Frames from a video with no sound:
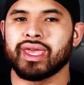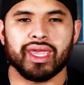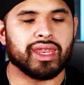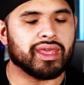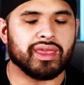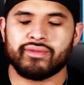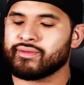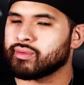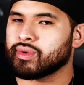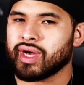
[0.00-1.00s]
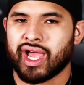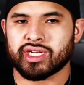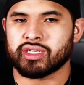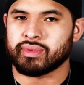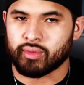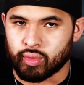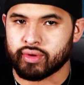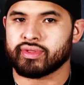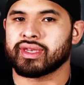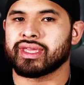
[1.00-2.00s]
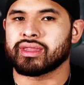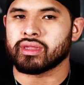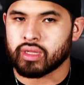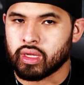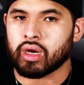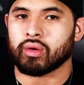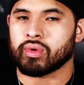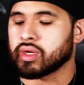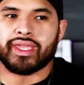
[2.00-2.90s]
and if it will actually be worth it in the long run.